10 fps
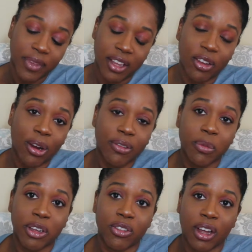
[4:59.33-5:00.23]
it's hard
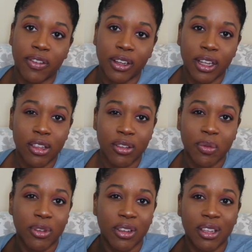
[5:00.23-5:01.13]
for me to try foundations,
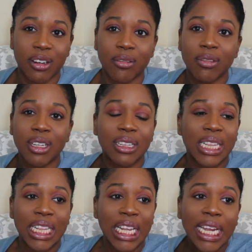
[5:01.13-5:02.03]
mostly because I don't really
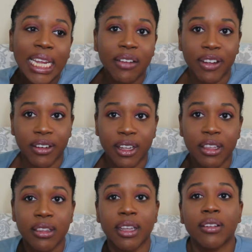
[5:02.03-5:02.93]
like
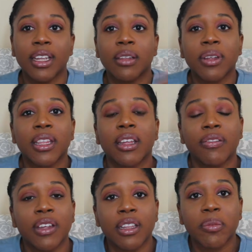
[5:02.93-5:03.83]
foundations. I don't like the way that they
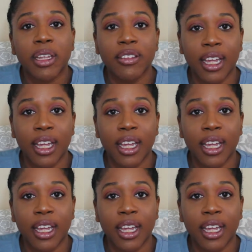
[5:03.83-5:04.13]
feel on my